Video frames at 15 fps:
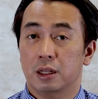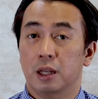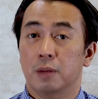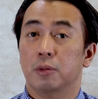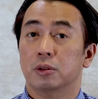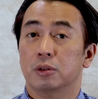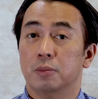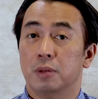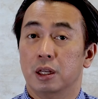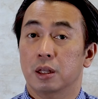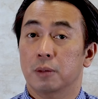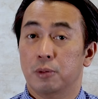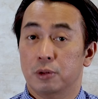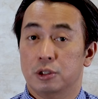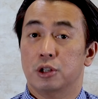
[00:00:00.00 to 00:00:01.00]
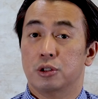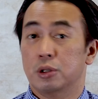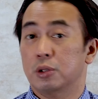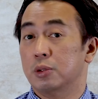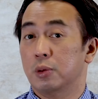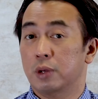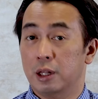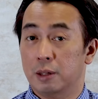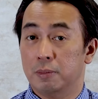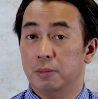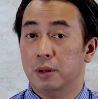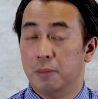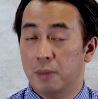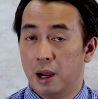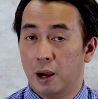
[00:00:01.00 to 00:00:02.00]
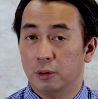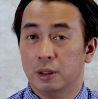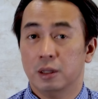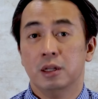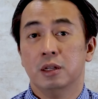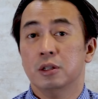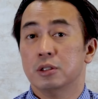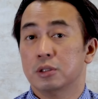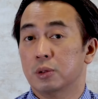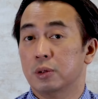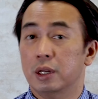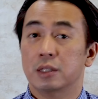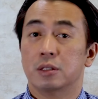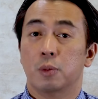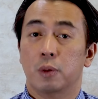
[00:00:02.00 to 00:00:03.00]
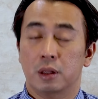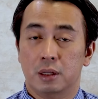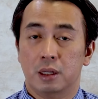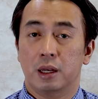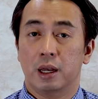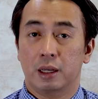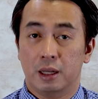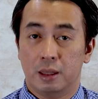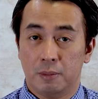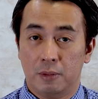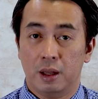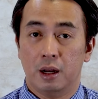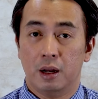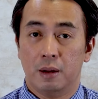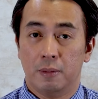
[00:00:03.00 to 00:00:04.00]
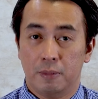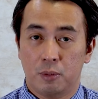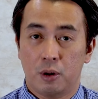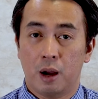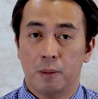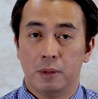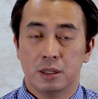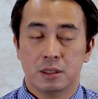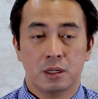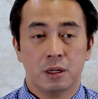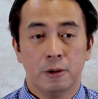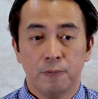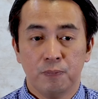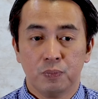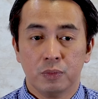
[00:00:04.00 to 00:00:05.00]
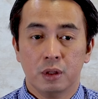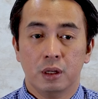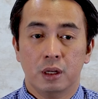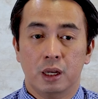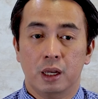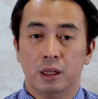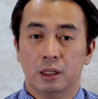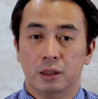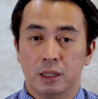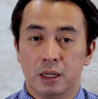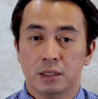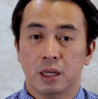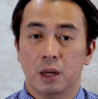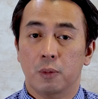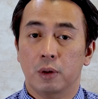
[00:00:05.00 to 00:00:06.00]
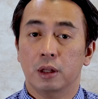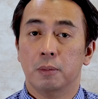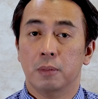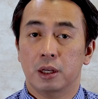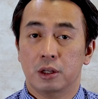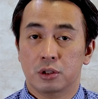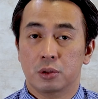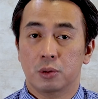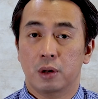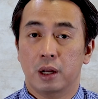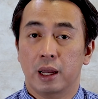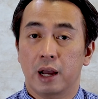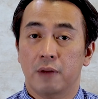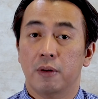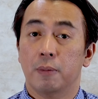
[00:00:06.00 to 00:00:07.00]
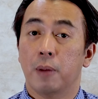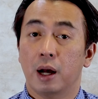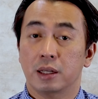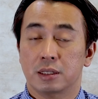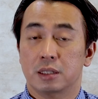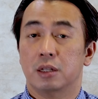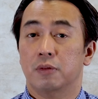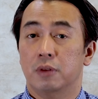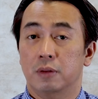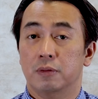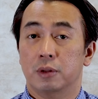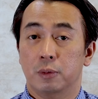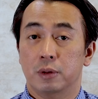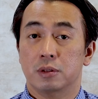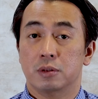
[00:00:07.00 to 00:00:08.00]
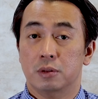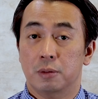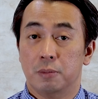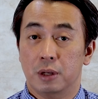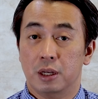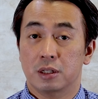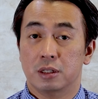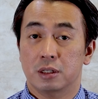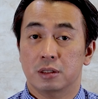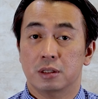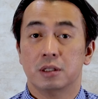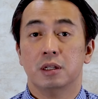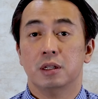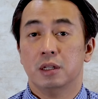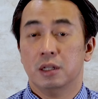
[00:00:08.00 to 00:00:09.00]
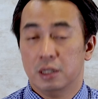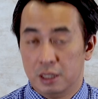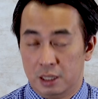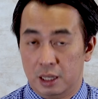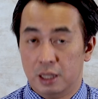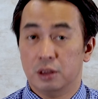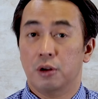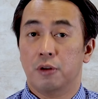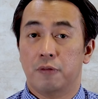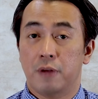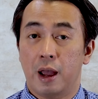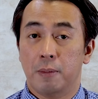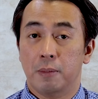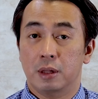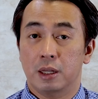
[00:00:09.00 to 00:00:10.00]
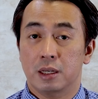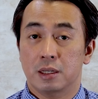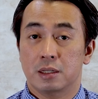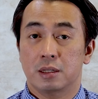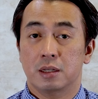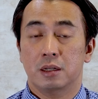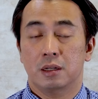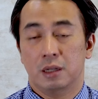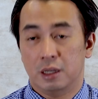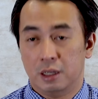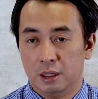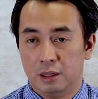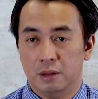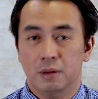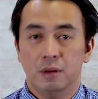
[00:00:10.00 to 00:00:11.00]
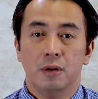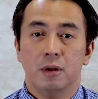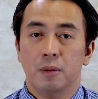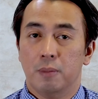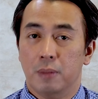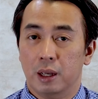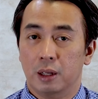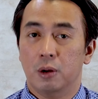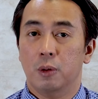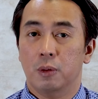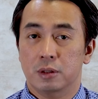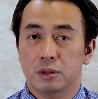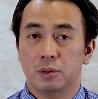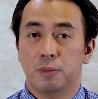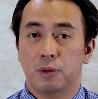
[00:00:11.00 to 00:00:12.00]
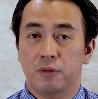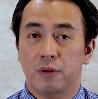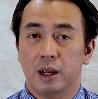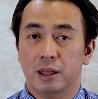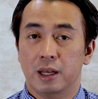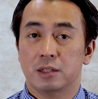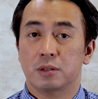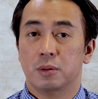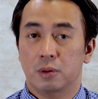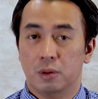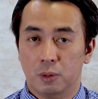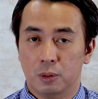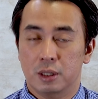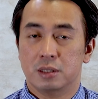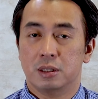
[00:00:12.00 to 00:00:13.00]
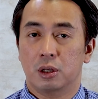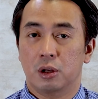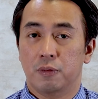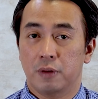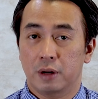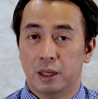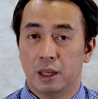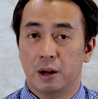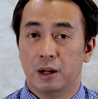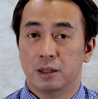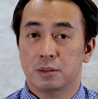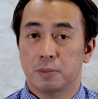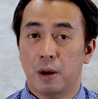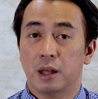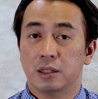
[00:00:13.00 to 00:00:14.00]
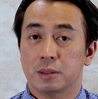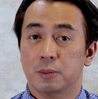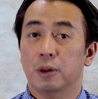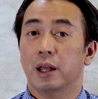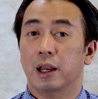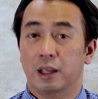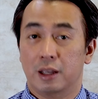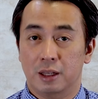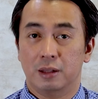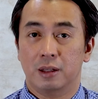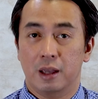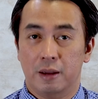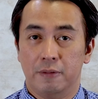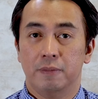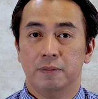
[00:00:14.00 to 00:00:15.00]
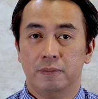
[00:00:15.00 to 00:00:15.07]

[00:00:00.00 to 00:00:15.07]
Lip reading: and able to be in a position to help them out. So that's one thing I can promise. And at least I want to make sure I have a positive influence on the patients and their families. And my goal is to provide as holistic of a care as possible I can get.